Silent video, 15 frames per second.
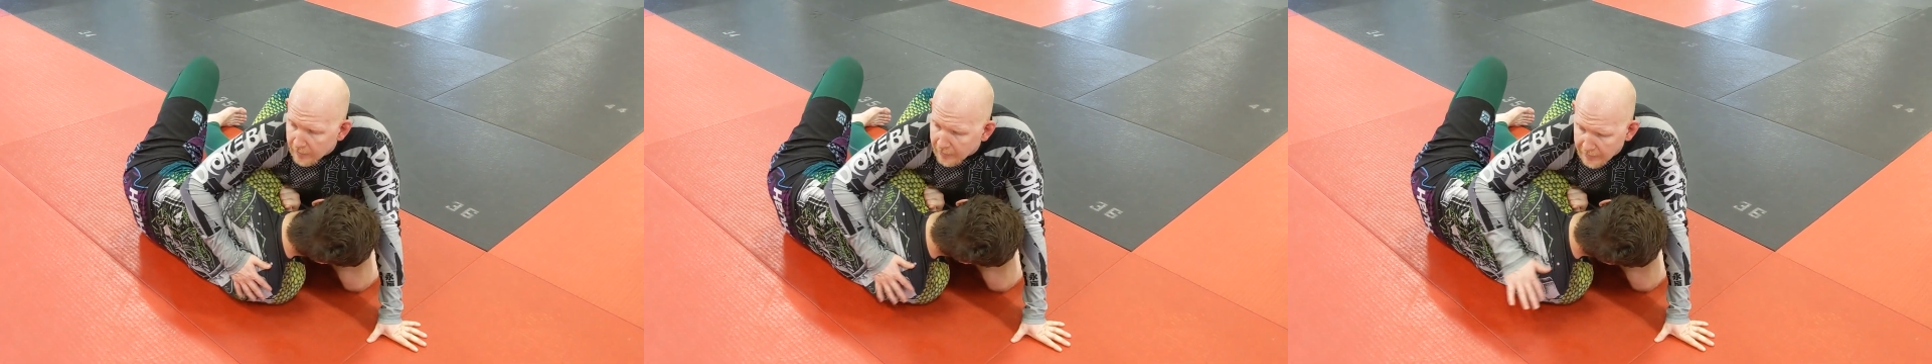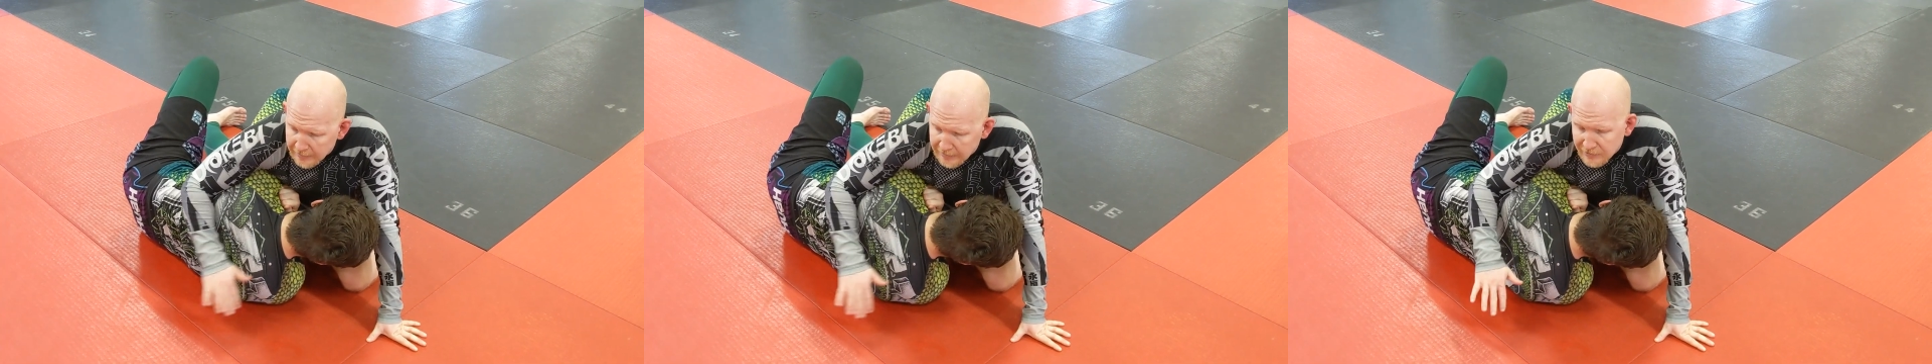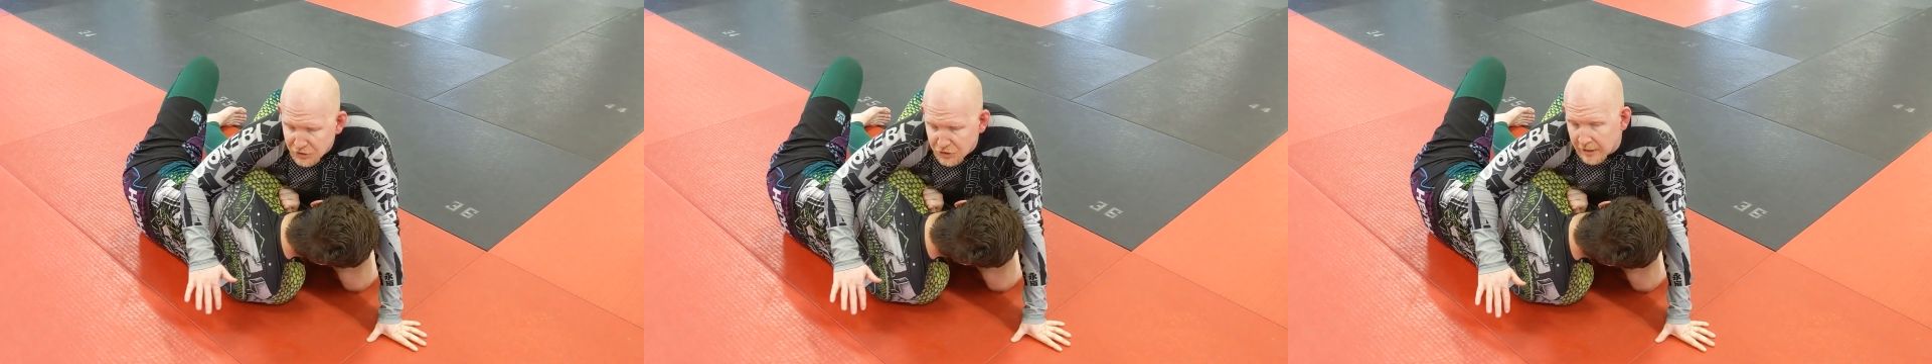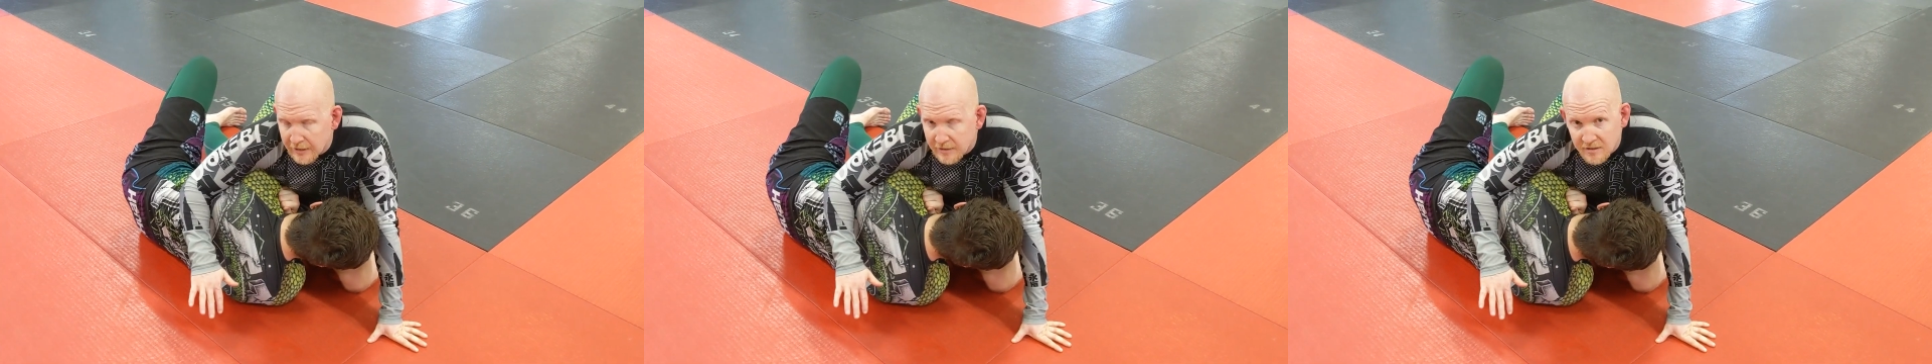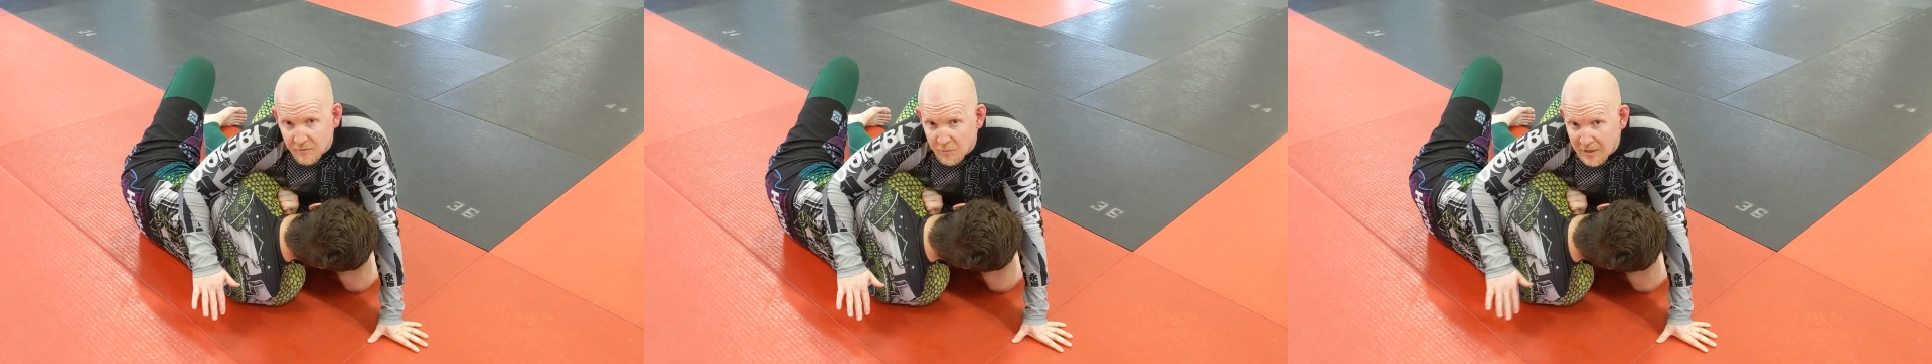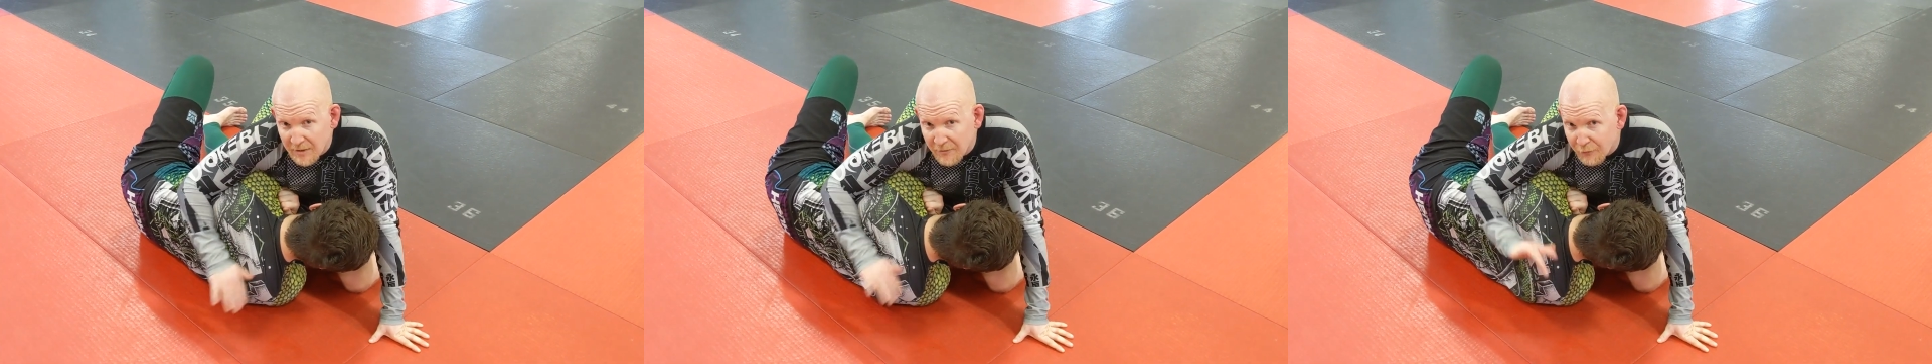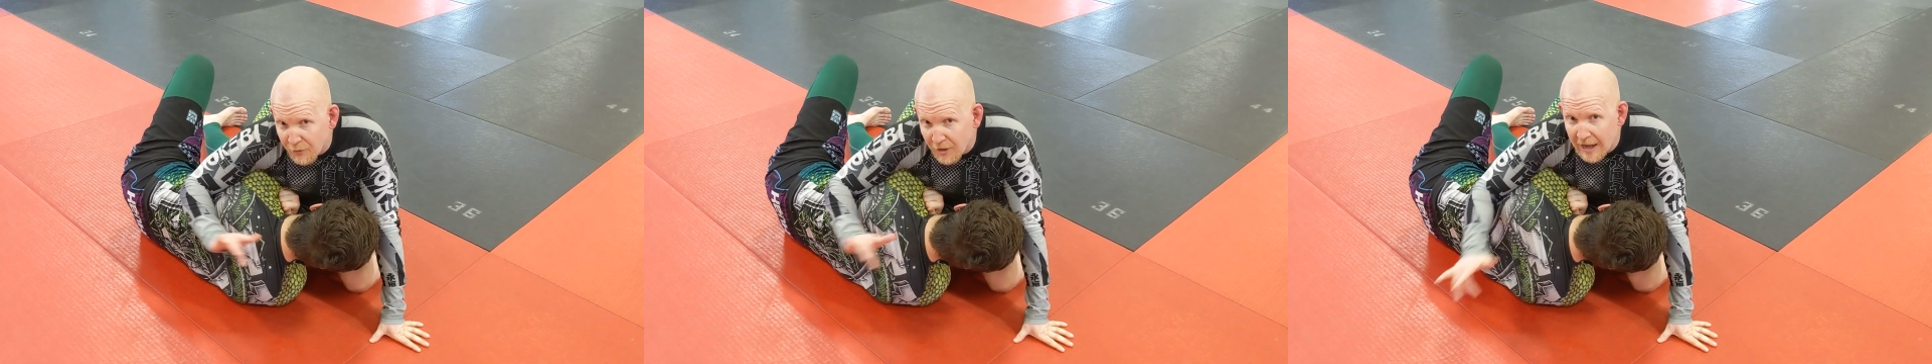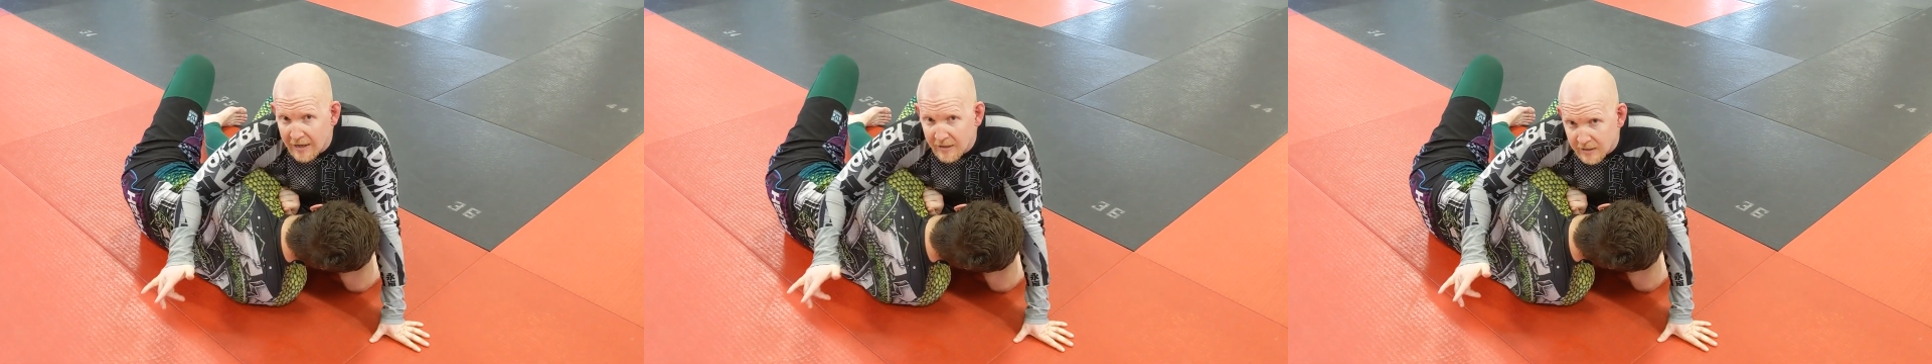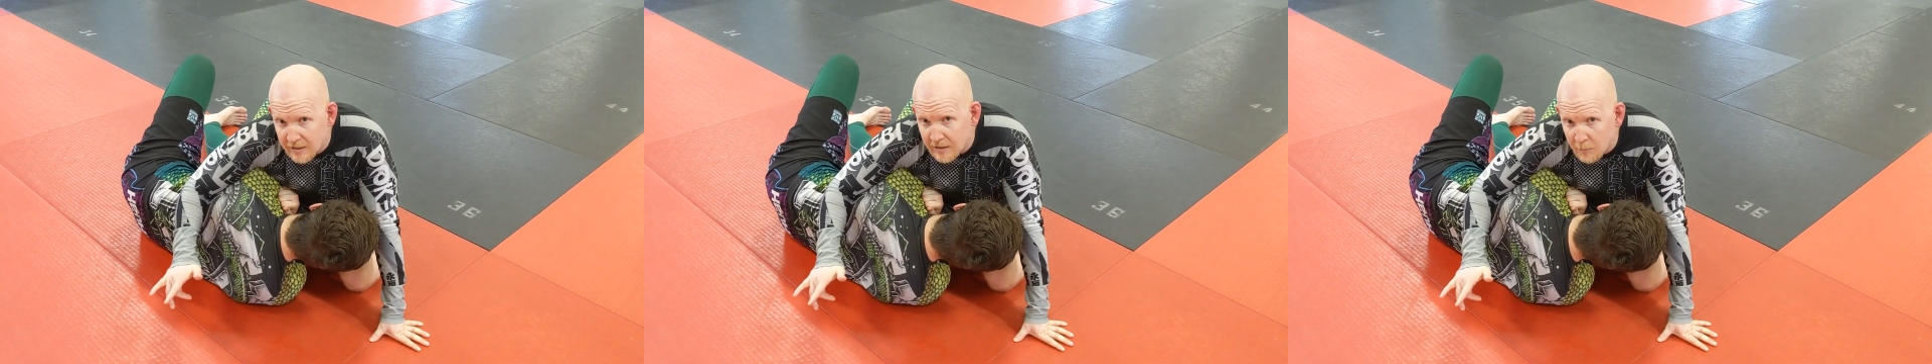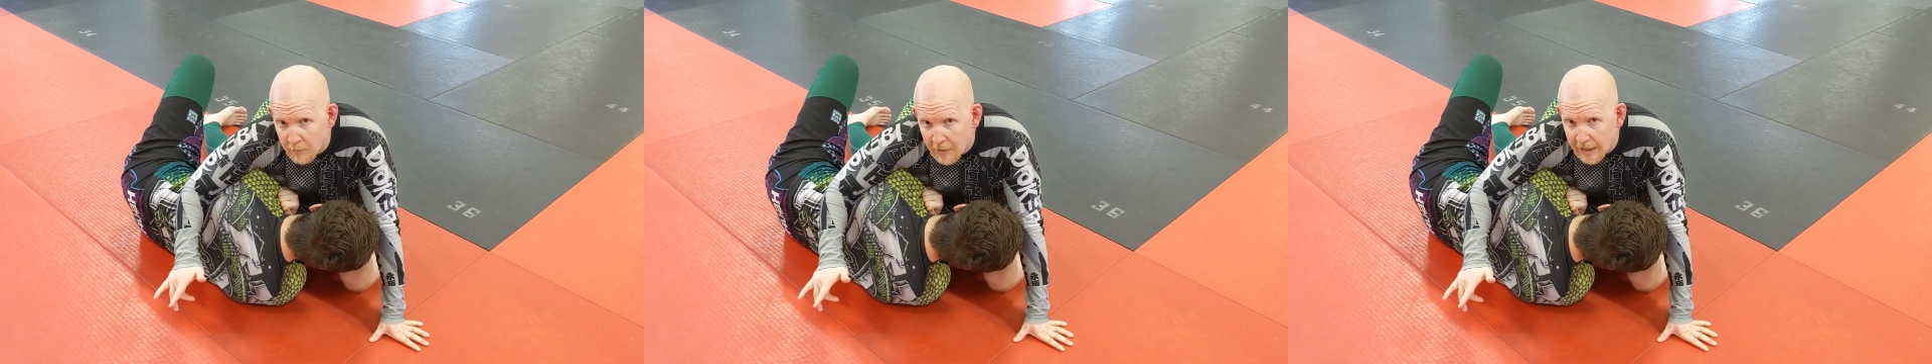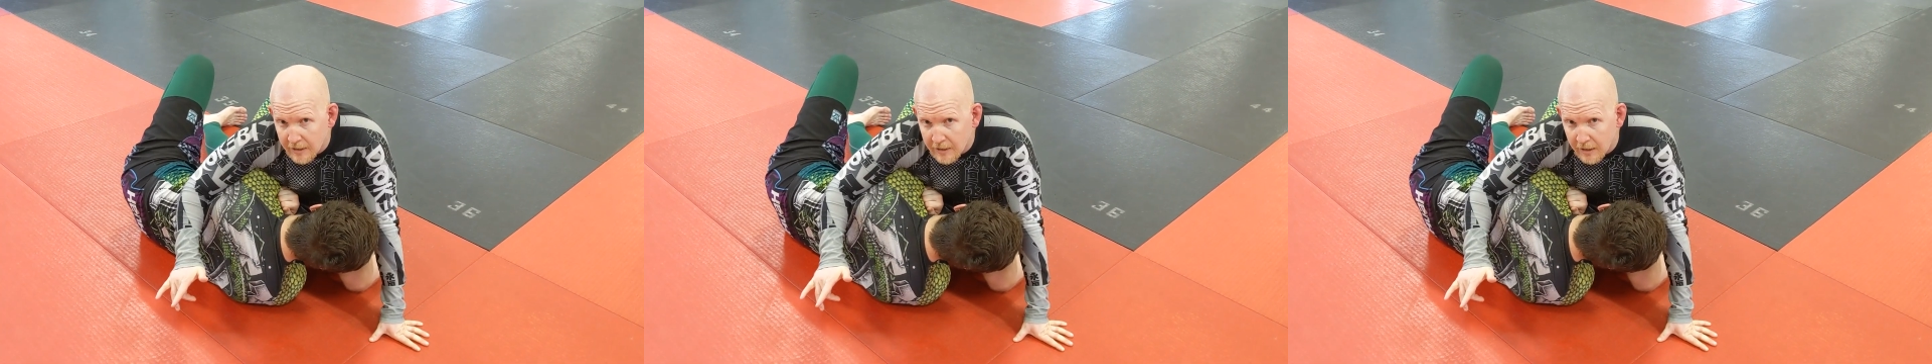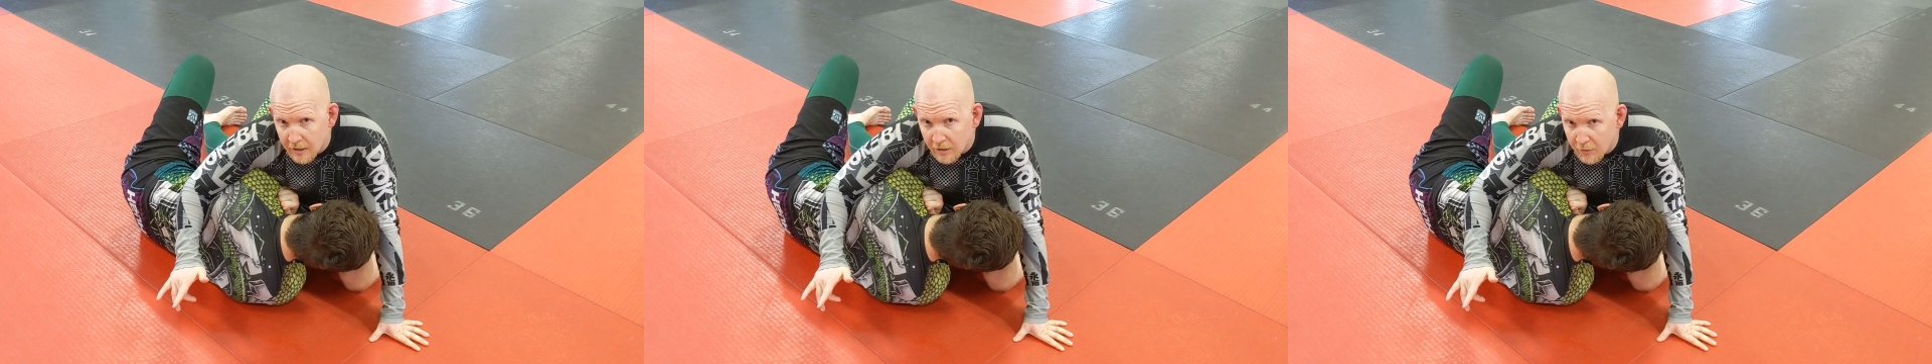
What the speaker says: Any chance of me flattening him back out